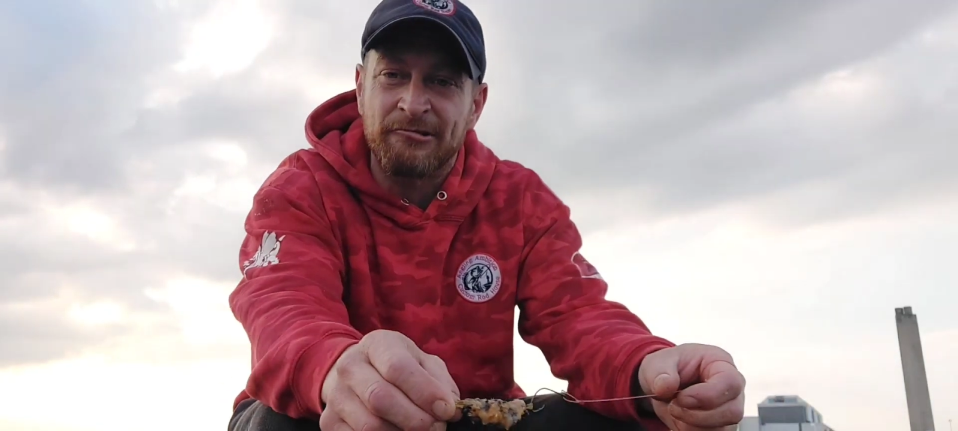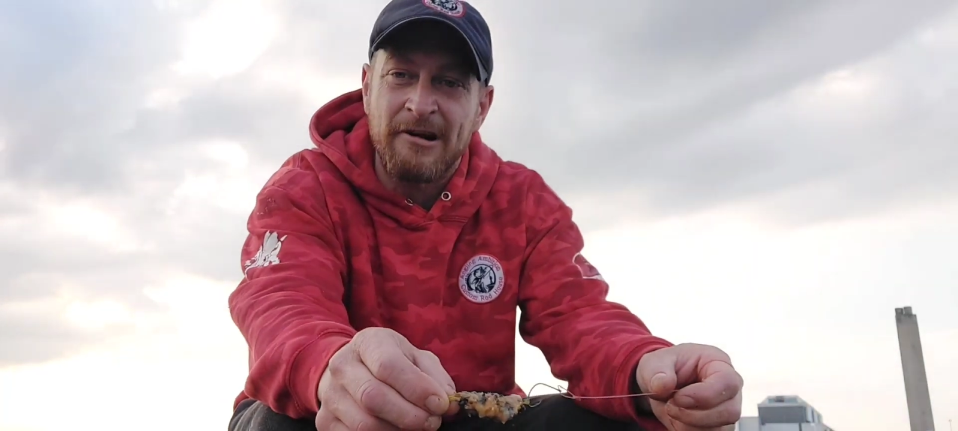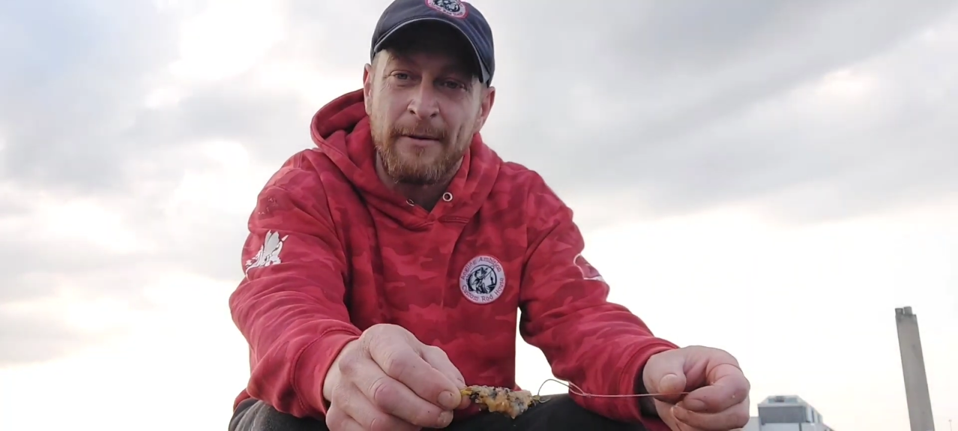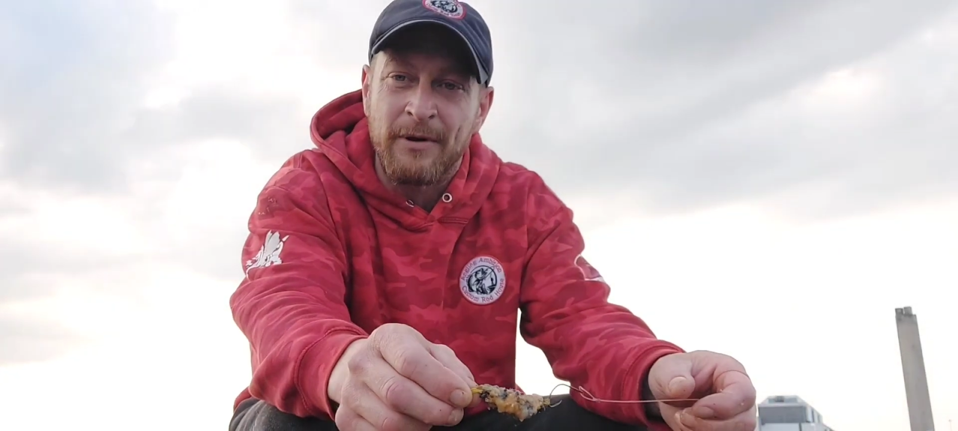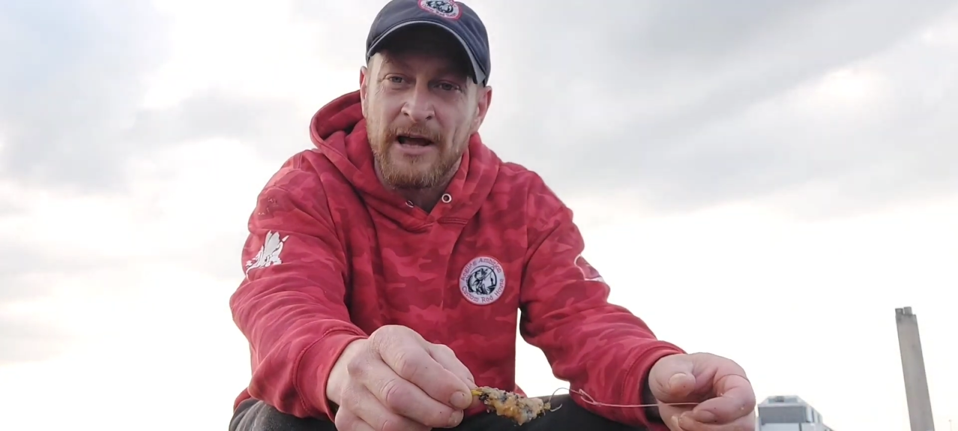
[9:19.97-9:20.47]
of
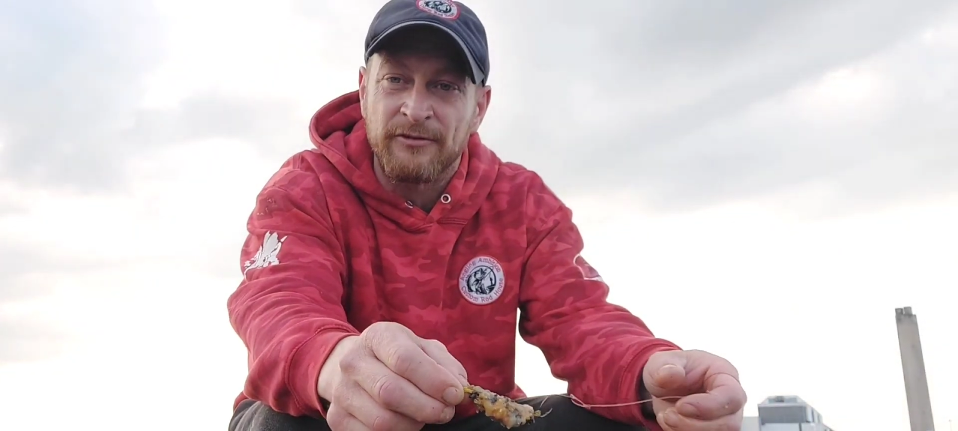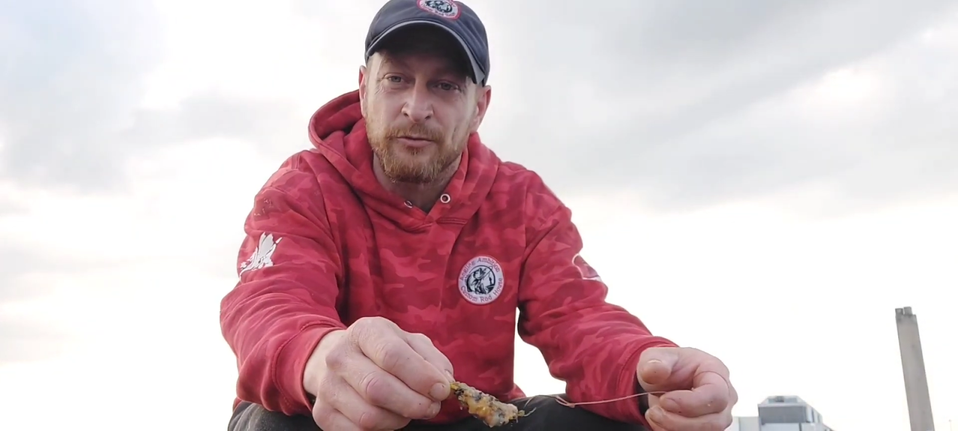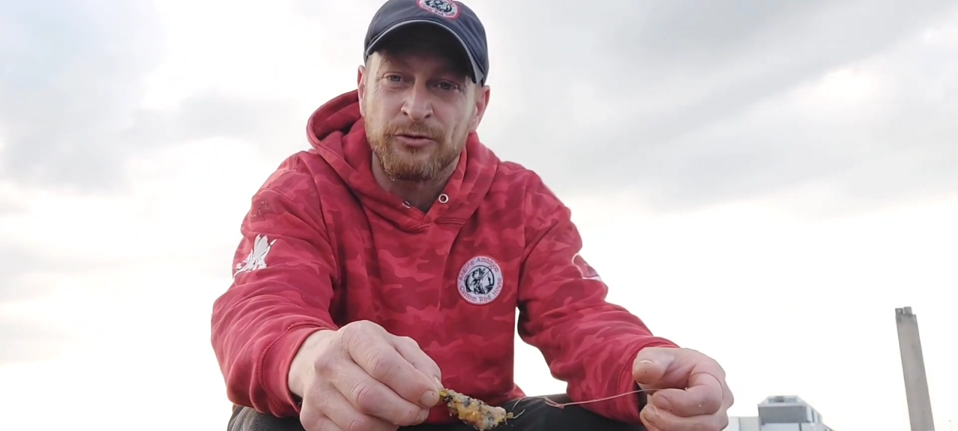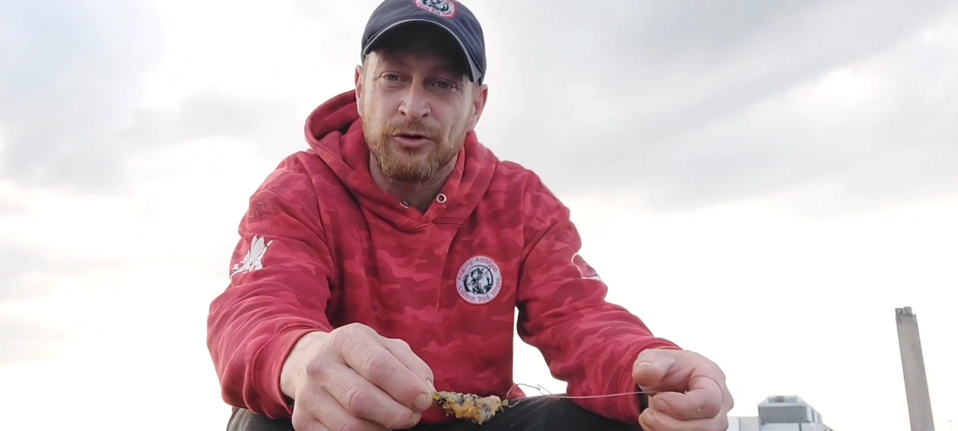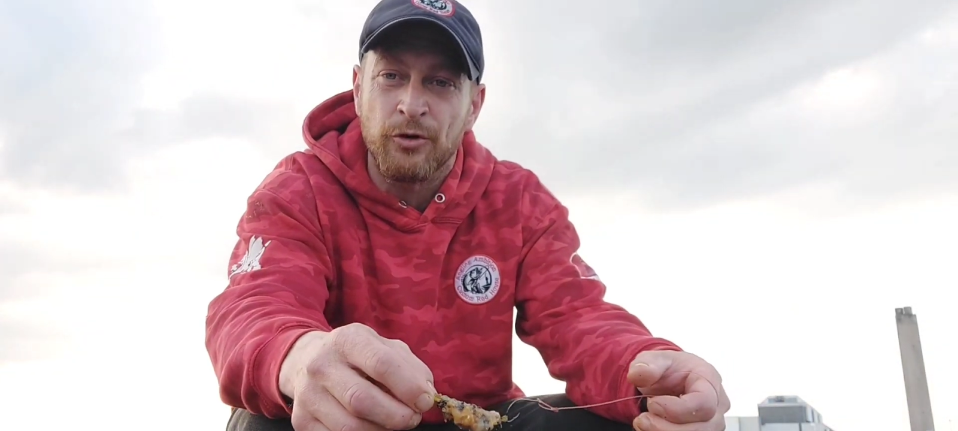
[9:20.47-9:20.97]
crab left,
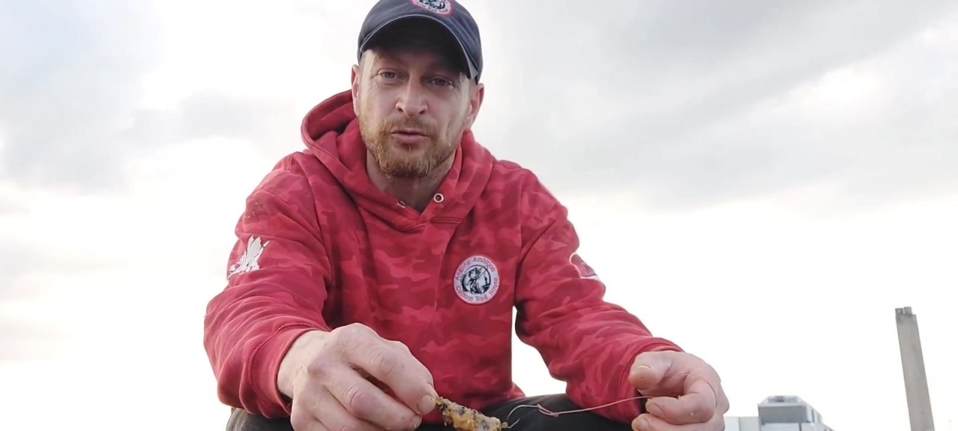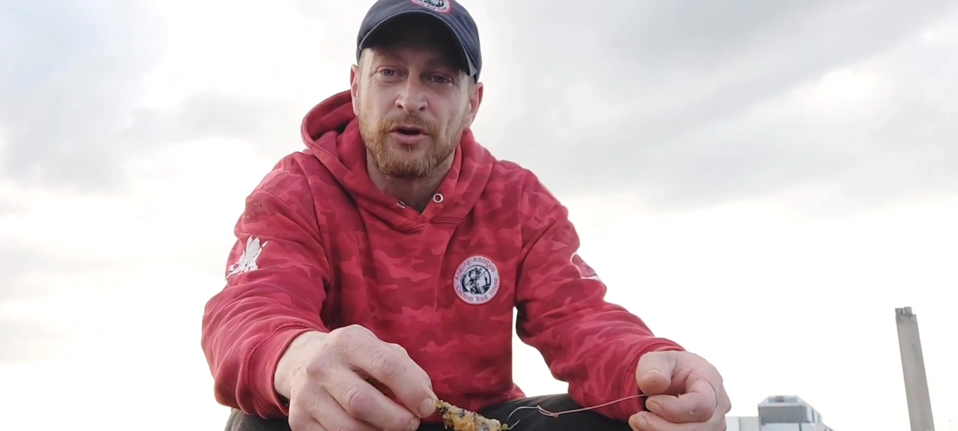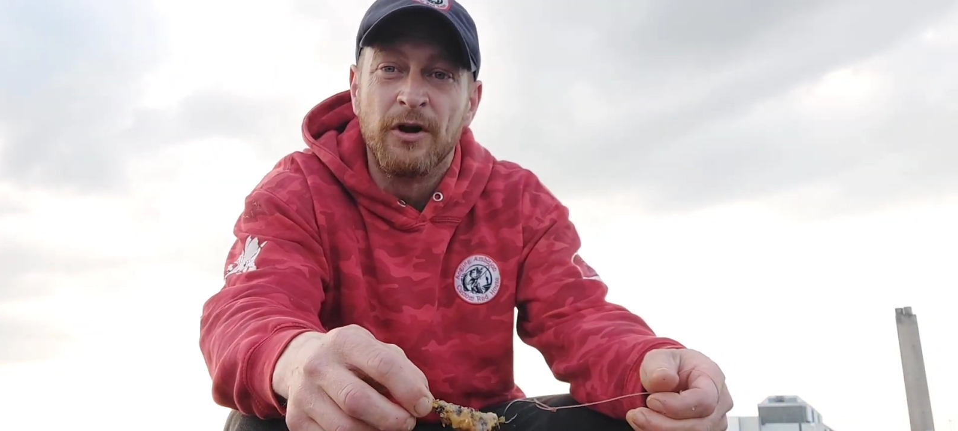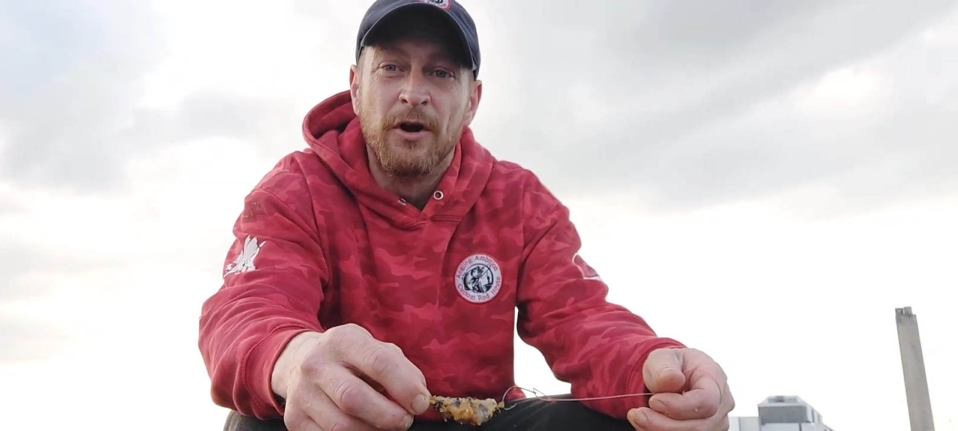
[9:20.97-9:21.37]
so it shows